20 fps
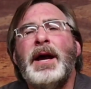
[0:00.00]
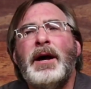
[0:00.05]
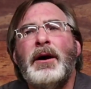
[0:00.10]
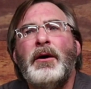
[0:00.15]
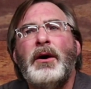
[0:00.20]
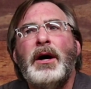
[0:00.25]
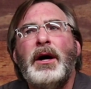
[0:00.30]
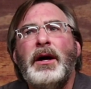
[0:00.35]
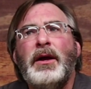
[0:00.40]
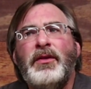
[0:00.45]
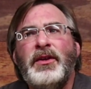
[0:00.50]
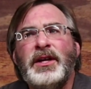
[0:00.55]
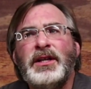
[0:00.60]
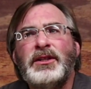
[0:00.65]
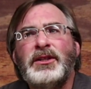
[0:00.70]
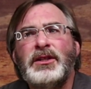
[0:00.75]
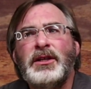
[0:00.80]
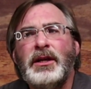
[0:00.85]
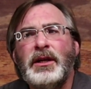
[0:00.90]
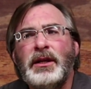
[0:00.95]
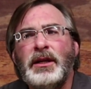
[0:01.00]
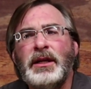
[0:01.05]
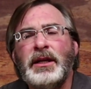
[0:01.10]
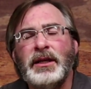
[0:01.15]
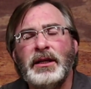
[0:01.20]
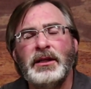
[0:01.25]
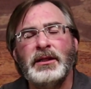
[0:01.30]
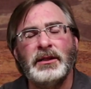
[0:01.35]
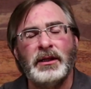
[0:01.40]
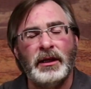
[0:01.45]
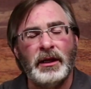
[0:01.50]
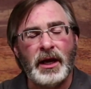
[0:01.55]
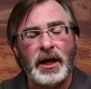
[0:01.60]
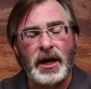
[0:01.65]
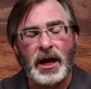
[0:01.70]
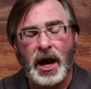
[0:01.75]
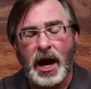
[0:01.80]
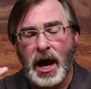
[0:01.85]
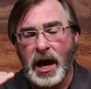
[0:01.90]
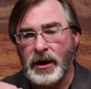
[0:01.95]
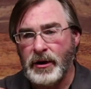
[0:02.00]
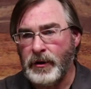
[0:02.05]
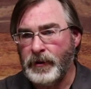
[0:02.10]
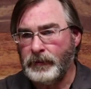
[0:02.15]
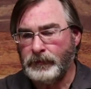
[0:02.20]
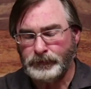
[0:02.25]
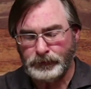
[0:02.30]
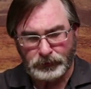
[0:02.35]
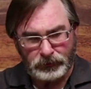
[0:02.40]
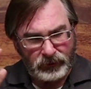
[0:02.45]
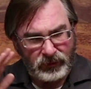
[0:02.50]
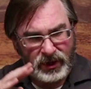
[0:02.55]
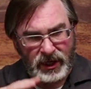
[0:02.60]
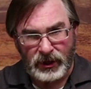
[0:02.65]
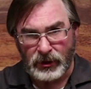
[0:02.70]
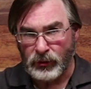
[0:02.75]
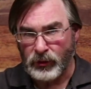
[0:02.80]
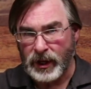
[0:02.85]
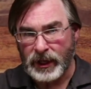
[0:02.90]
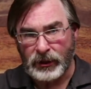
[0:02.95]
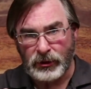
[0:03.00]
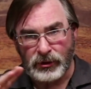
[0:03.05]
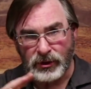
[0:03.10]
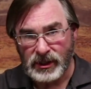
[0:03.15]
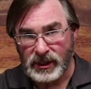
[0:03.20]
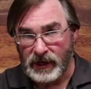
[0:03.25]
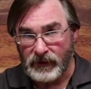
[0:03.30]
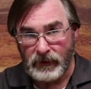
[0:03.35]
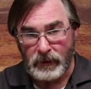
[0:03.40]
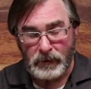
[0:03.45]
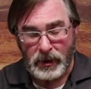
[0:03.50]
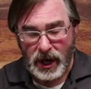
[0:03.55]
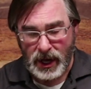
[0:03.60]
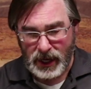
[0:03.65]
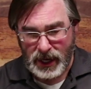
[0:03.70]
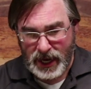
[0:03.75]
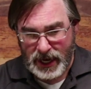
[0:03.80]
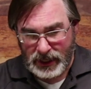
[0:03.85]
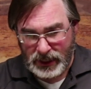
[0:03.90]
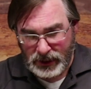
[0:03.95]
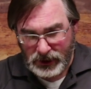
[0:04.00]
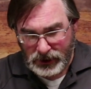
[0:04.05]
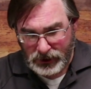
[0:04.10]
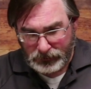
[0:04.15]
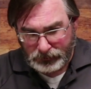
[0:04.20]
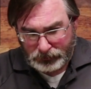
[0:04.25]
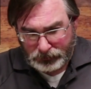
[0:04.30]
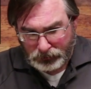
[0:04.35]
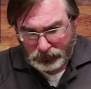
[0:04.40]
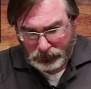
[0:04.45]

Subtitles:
Now, this is a lot hotter than the regular 7-pot Katie's.